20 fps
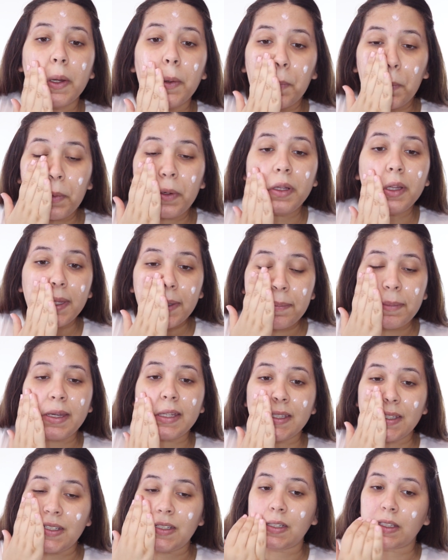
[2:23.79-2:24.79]
It really
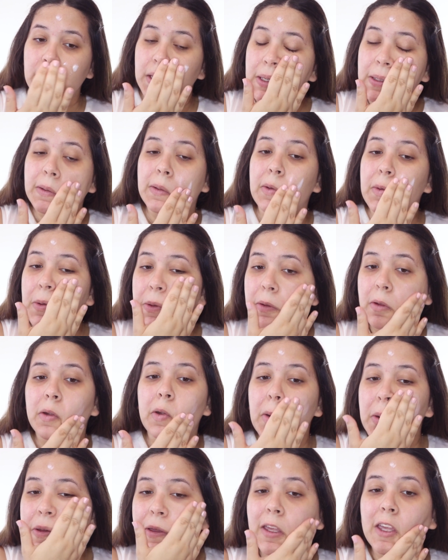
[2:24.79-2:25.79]
makes the skin
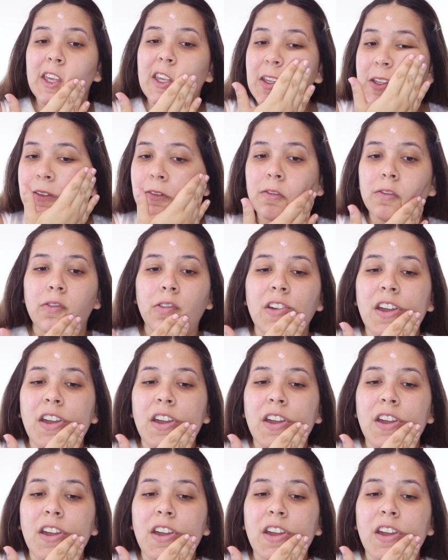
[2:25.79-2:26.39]
give